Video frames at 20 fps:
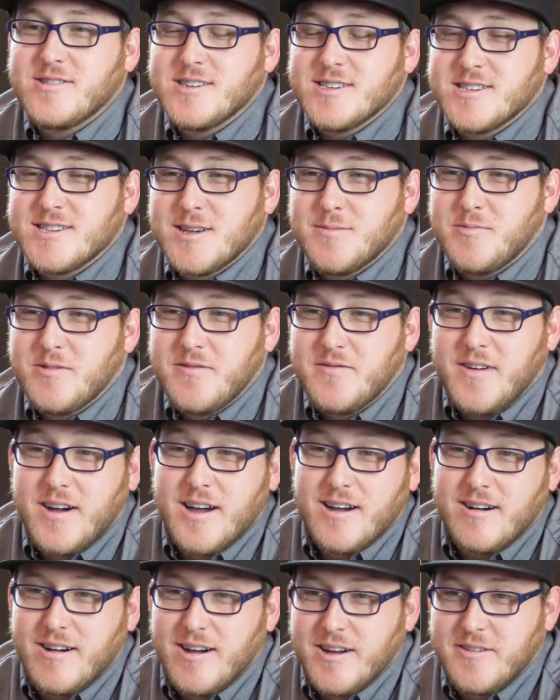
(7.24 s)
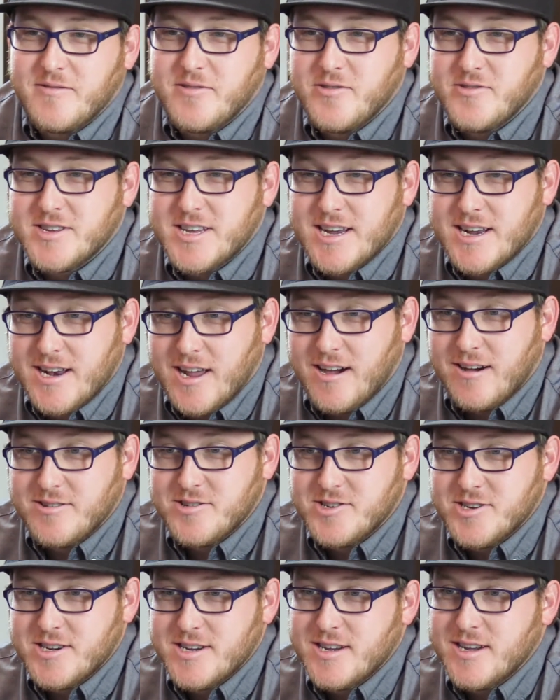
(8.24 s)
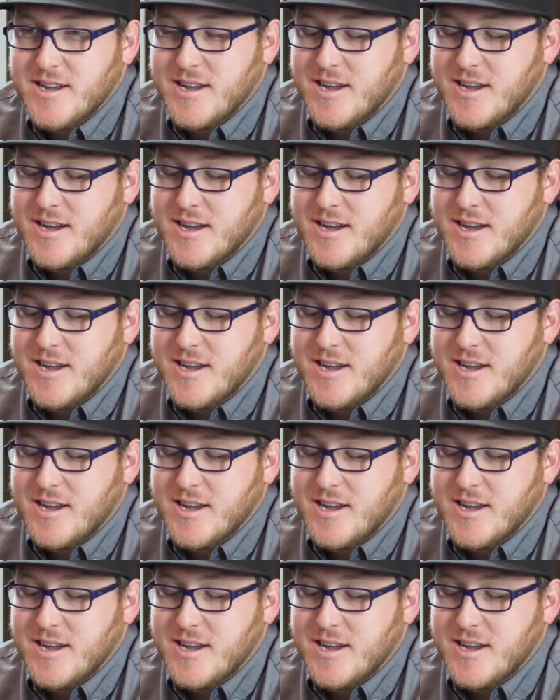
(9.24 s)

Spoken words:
to simplify life through technology.